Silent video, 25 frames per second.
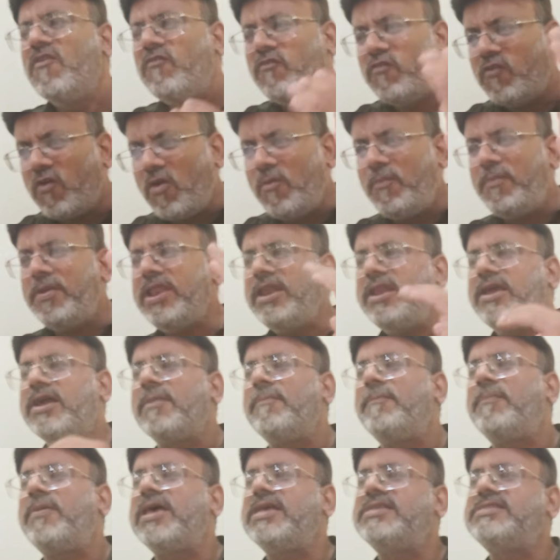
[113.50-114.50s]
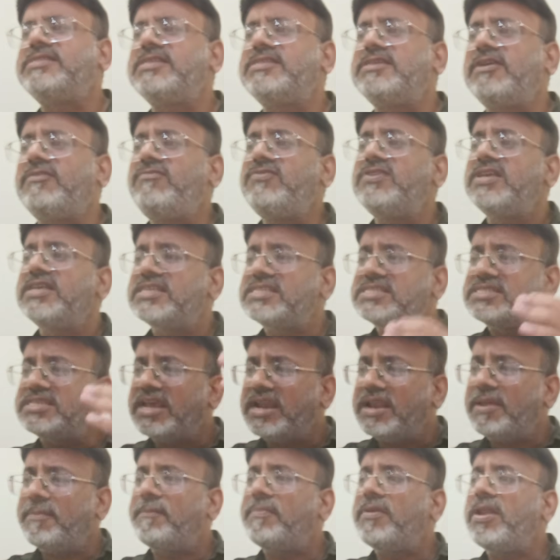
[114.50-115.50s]
Forebrain comprises of
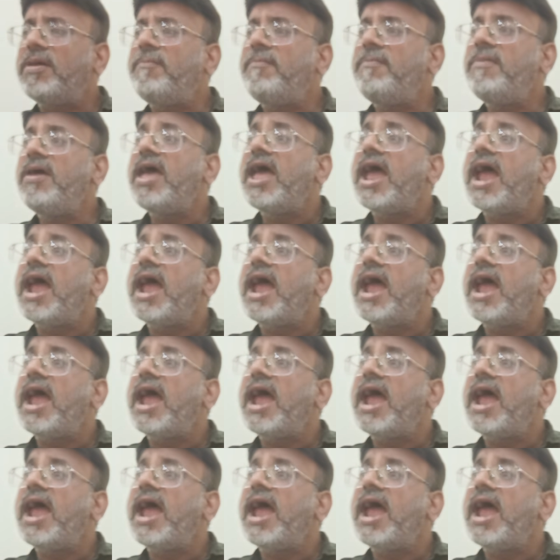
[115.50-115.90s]
cerebrum